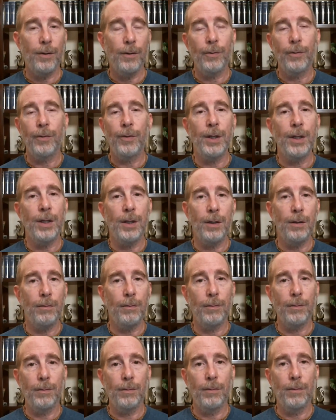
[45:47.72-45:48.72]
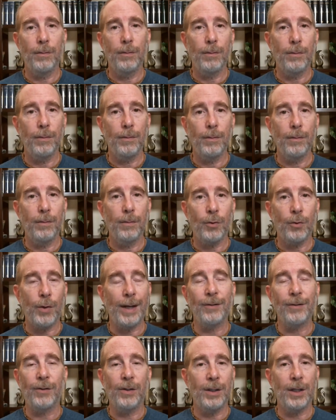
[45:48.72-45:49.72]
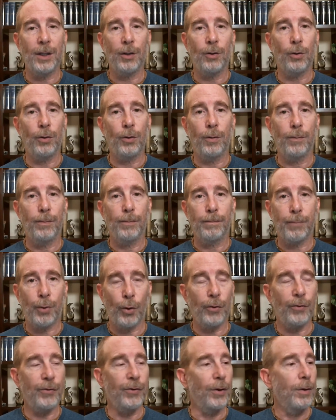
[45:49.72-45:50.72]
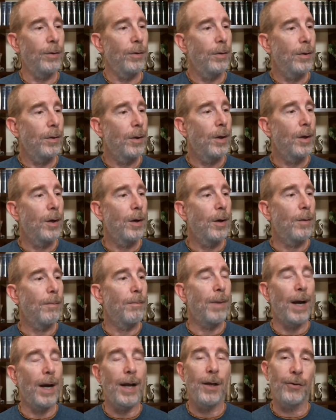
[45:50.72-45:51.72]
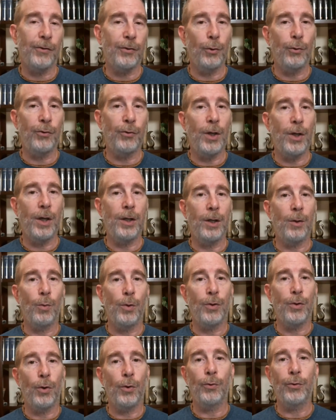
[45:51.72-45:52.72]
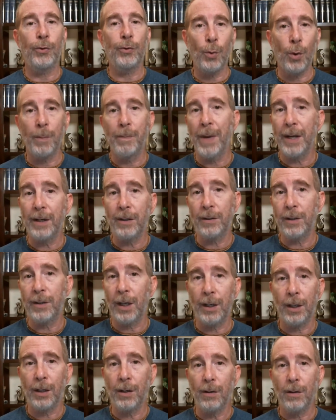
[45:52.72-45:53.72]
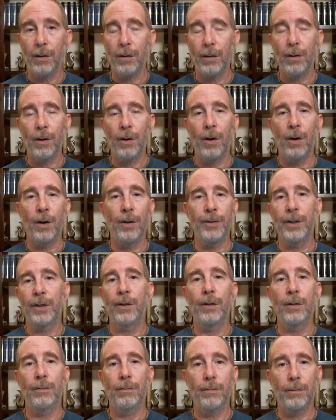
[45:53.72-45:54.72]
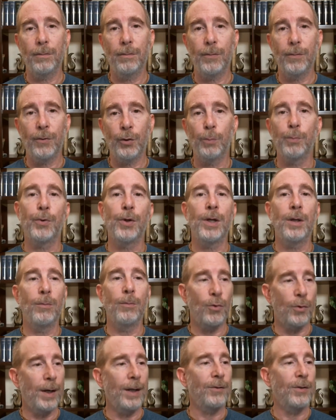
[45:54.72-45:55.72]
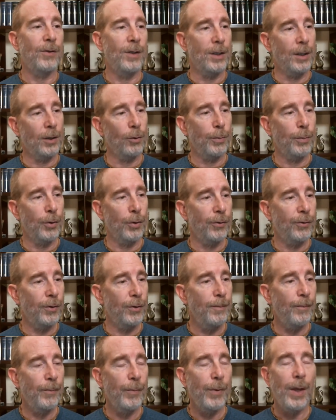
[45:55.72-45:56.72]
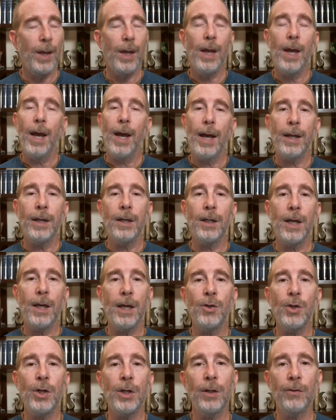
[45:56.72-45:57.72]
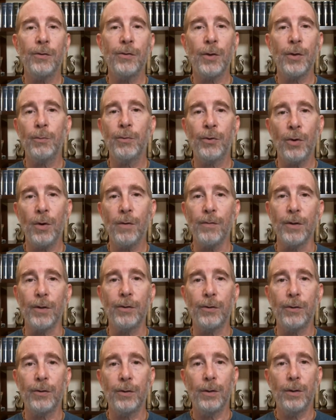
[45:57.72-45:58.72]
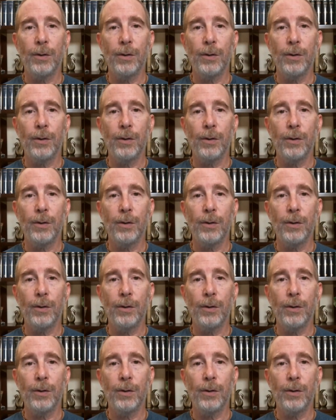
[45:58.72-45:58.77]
the transcendental person by associating with those who are meditating on the supreme transcendental person, and engaging in some service